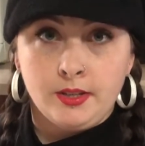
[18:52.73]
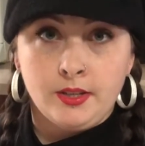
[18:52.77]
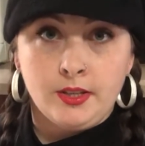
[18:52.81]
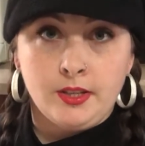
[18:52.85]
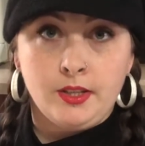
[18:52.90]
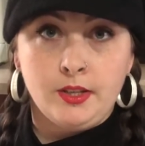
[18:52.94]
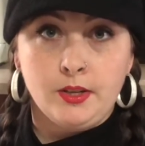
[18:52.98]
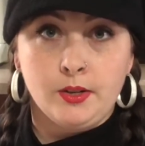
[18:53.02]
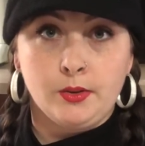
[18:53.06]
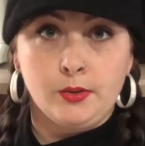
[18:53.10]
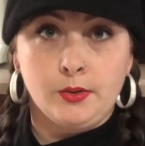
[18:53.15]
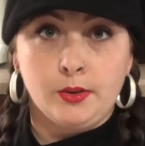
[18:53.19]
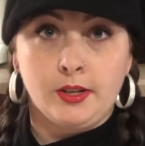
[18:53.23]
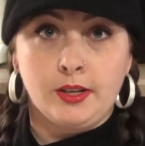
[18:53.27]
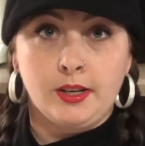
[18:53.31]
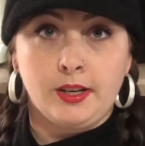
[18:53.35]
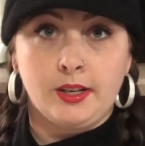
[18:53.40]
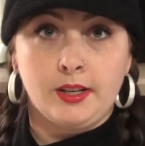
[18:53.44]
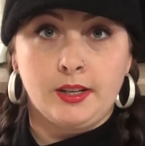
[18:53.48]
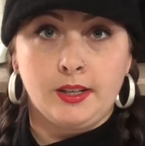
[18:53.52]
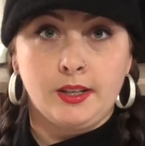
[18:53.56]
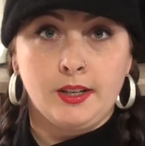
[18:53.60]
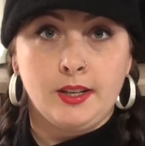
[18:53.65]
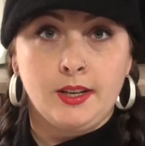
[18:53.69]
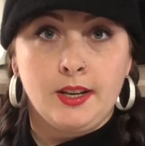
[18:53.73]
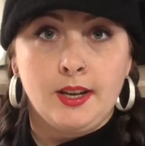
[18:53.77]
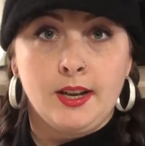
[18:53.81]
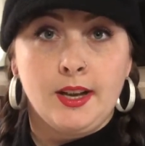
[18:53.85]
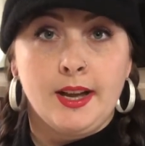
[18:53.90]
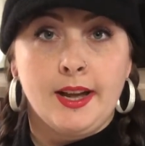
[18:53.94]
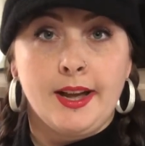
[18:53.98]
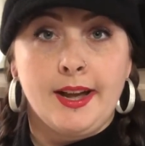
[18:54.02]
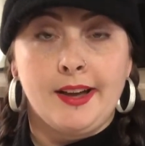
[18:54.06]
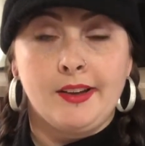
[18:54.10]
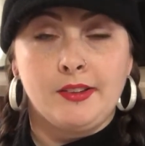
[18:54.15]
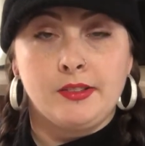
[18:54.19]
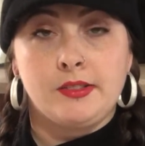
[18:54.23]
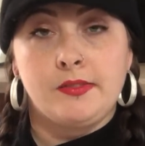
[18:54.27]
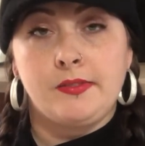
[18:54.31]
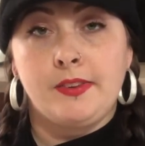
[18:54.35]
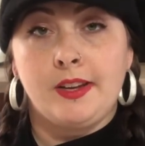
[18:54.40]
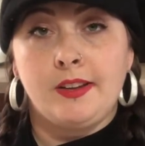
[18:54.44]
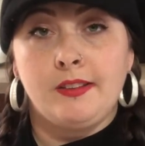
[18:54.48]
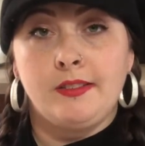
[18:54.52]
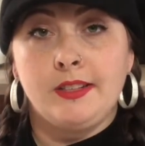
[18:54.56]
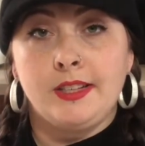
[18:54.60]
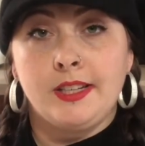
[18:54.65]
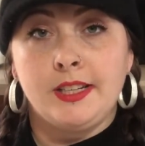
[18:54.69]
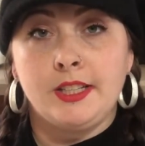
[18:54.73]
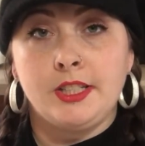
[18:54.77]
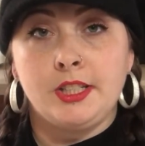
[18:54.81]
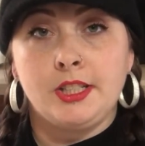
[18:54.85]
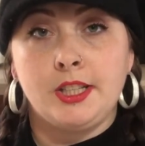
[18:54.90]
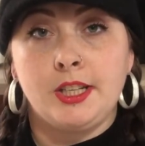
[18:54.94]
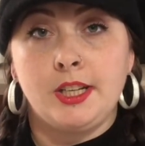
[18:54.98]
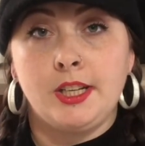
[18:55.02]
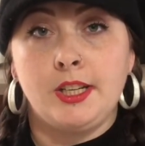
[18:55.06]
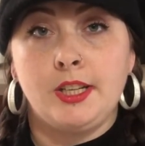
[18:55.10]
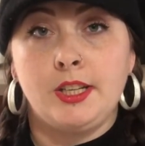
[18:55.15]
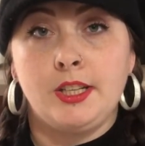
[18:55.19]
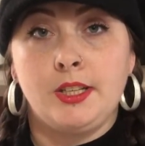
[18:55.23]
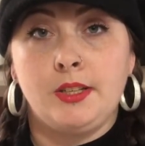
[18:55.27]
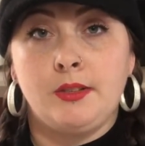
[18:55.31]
your house foundation.